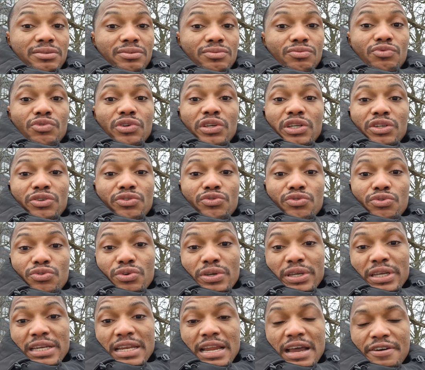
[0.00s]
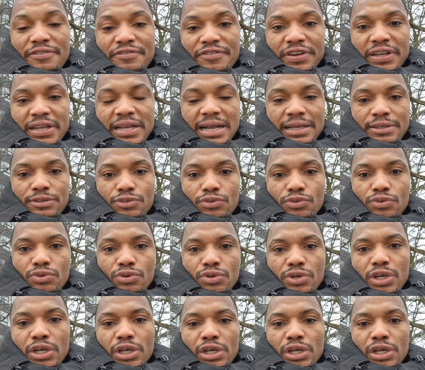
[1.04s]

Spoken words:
we do in Africa. So